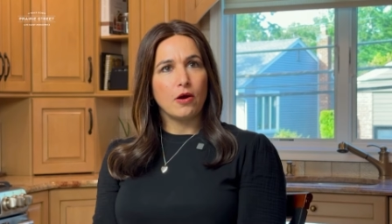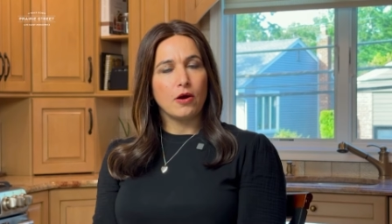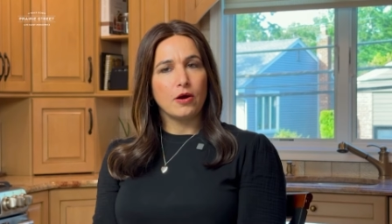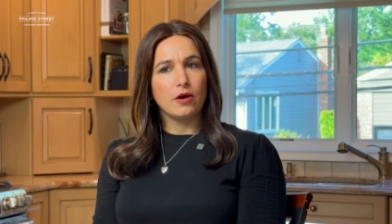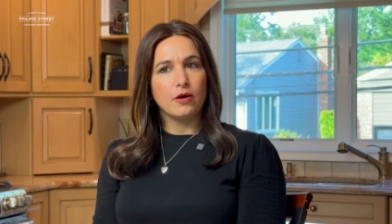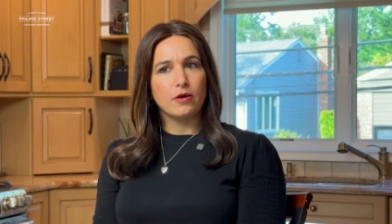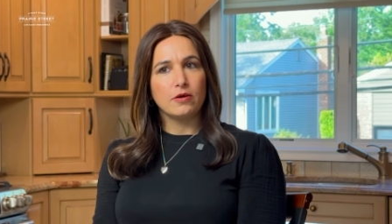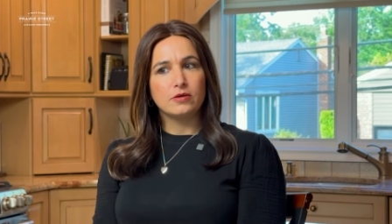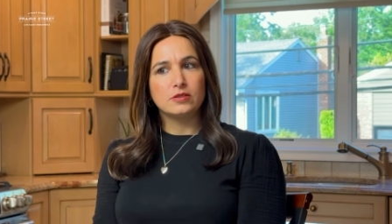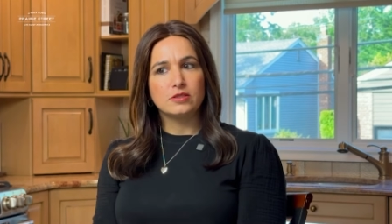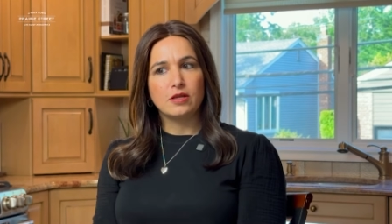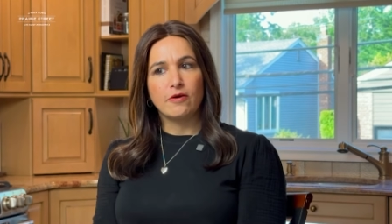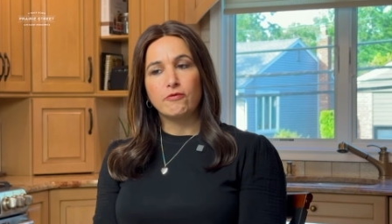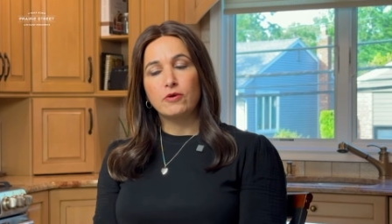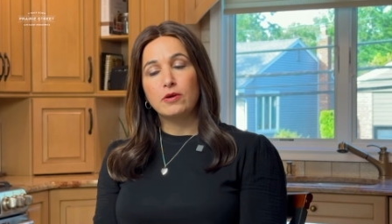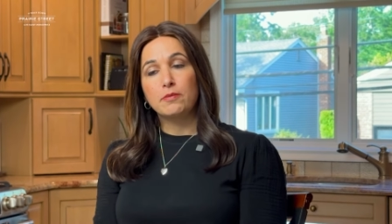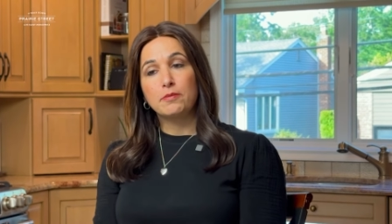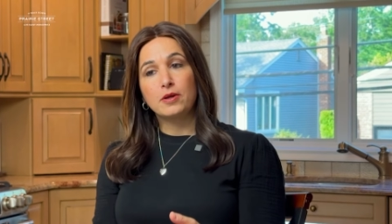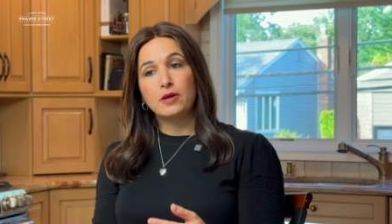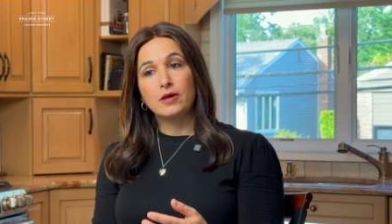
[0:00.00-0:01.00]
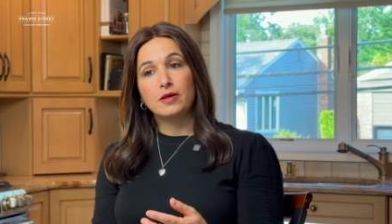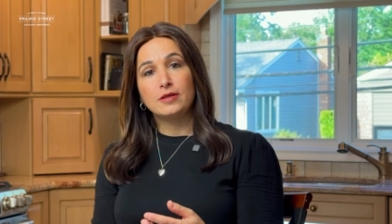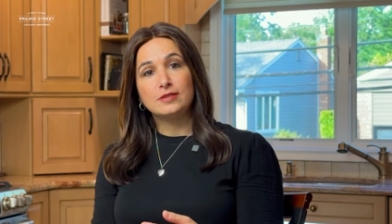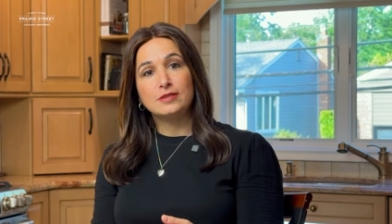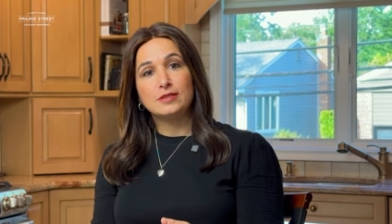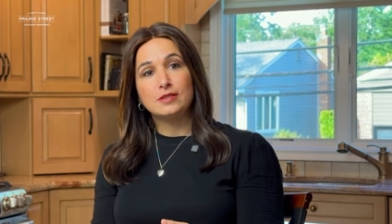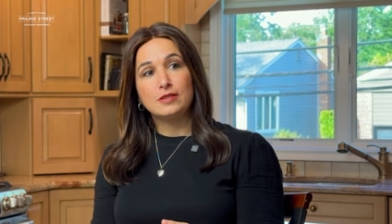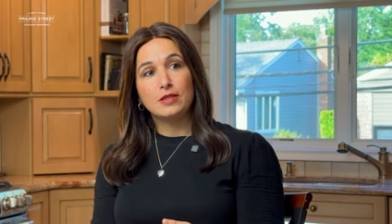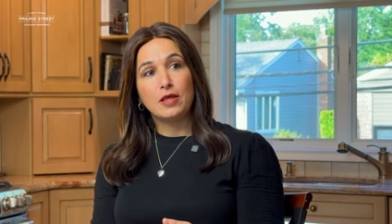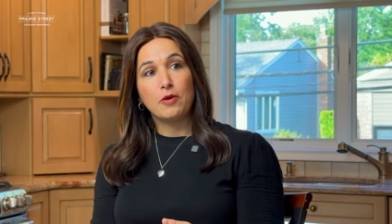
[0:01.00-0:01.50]
are suffering
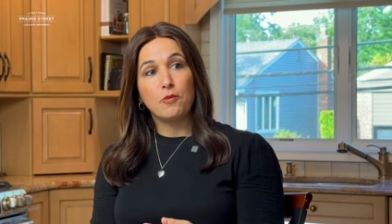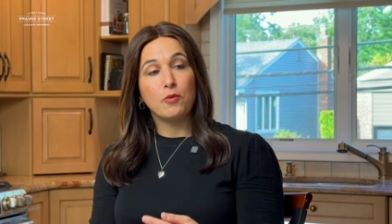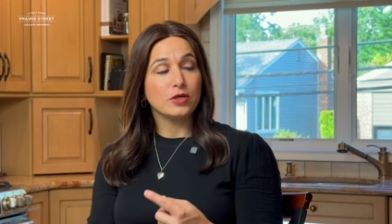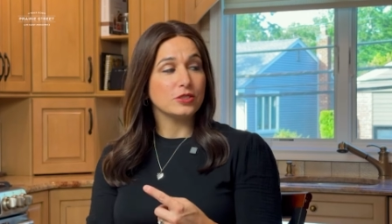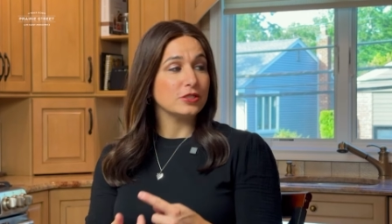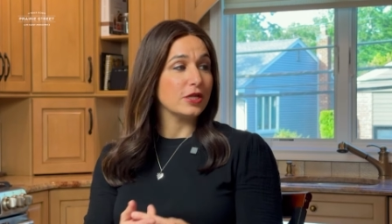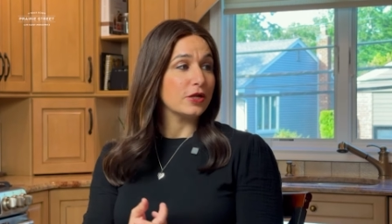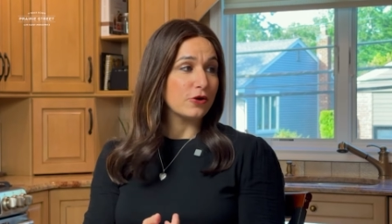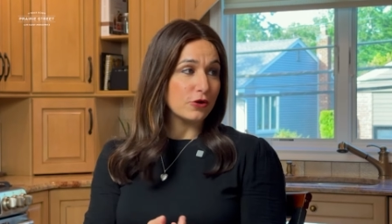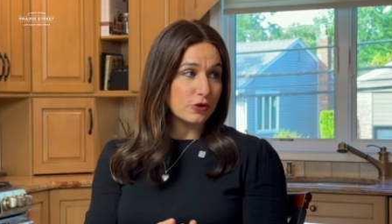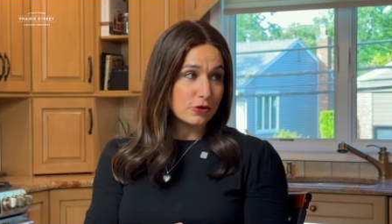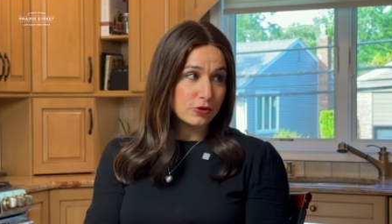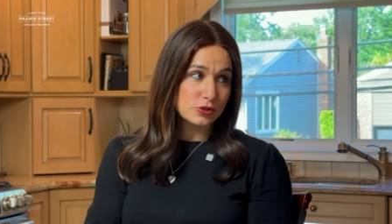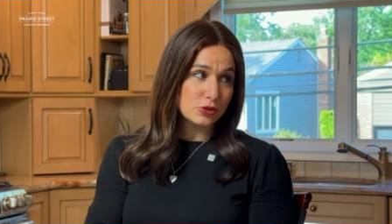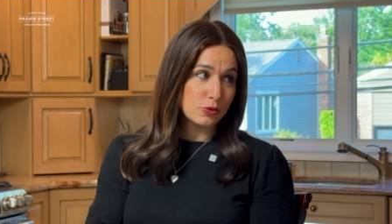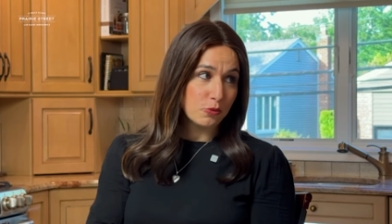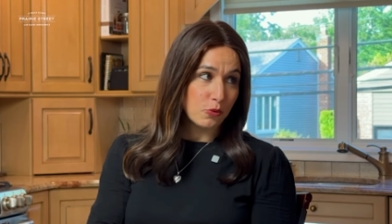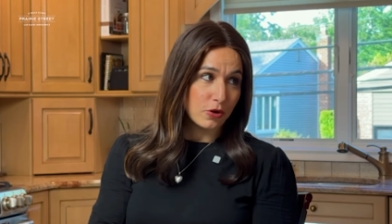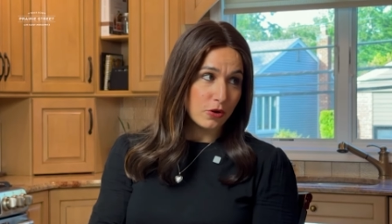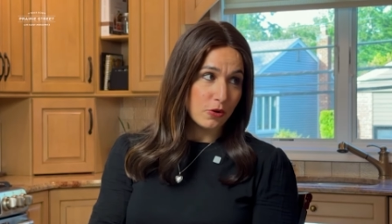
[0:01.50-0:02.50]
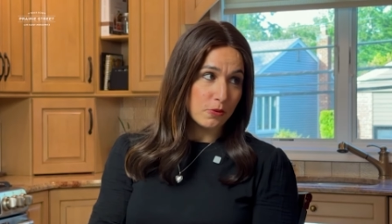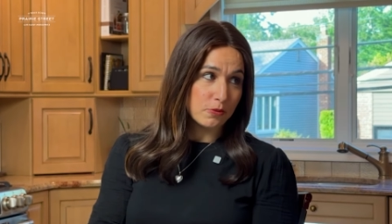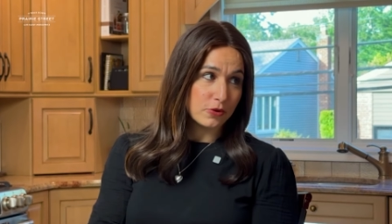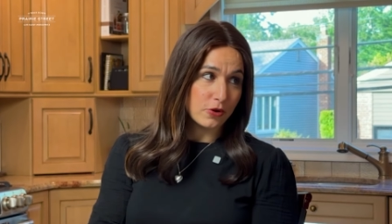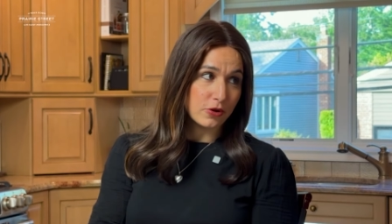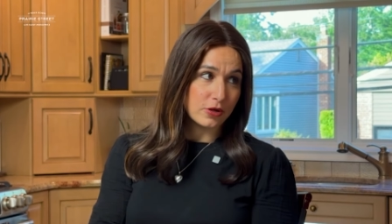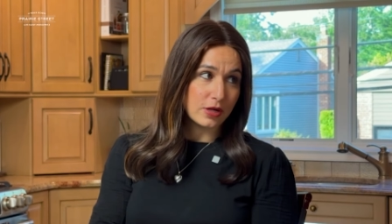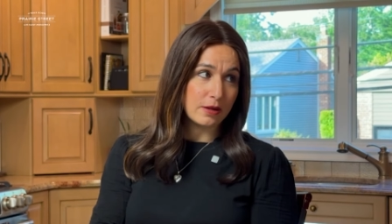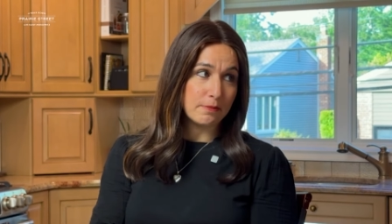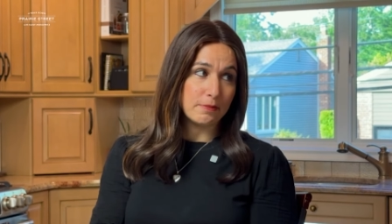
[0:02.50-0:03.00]
because they wish they could do more home
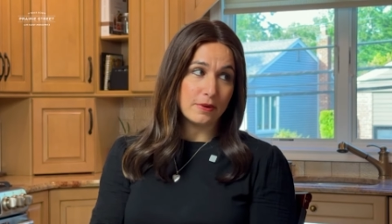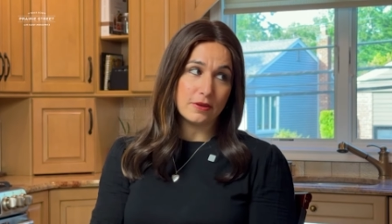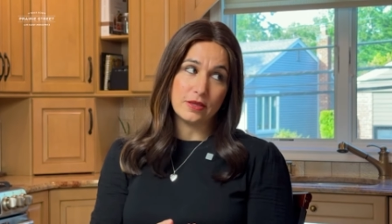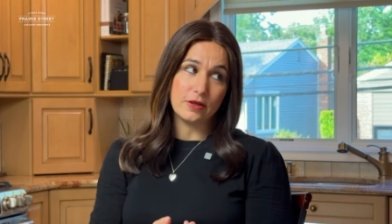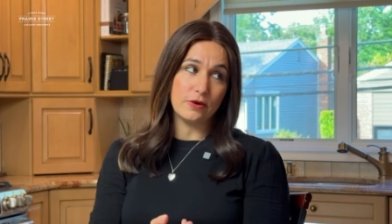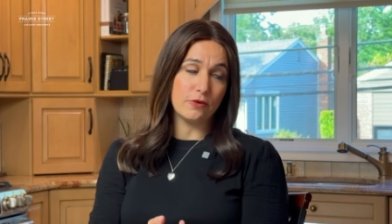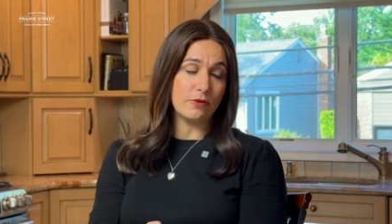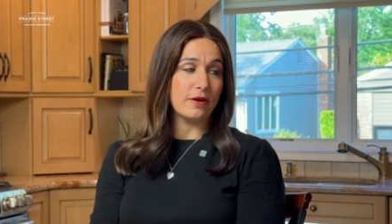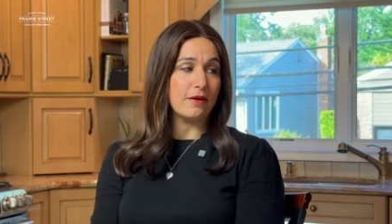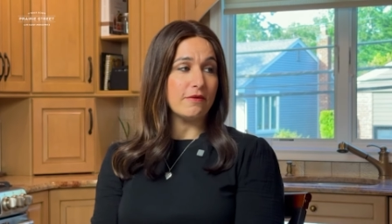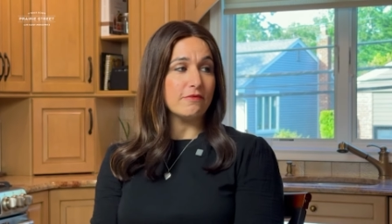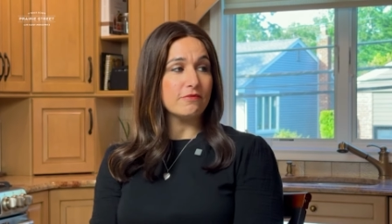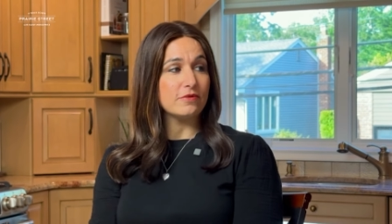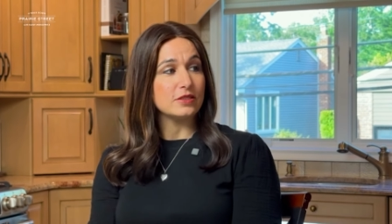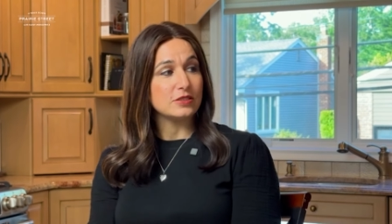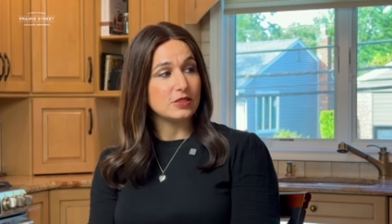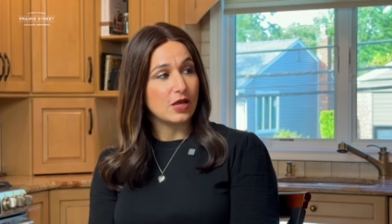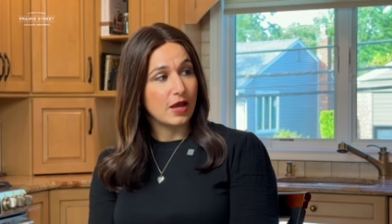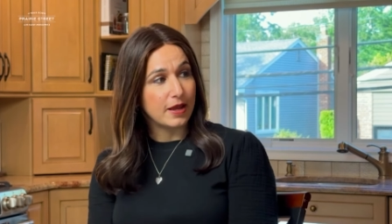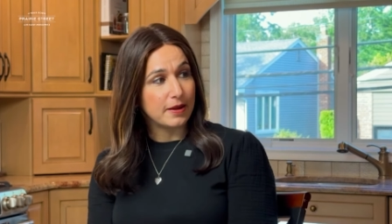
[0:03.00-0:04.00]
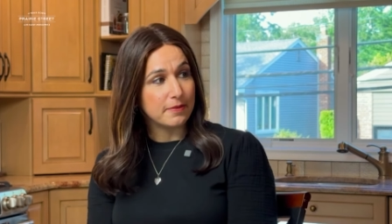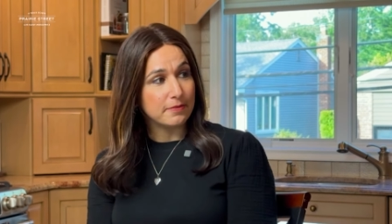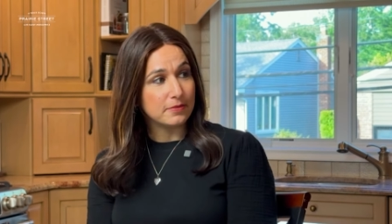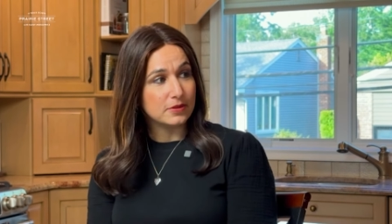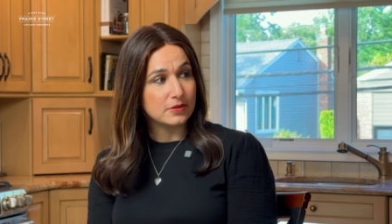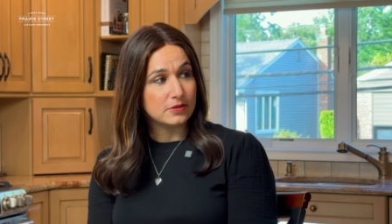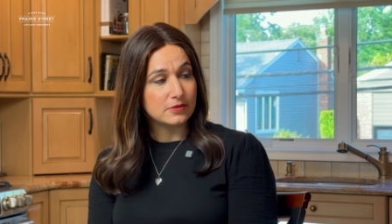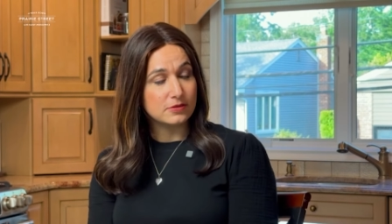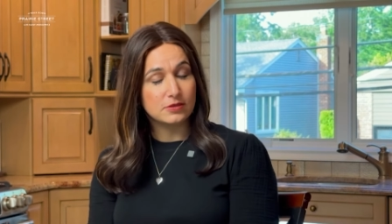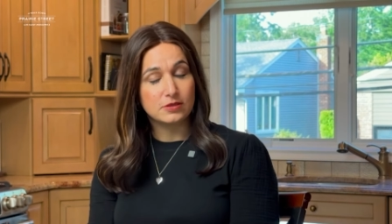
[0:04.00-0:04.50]
cooking, but they don't have the time.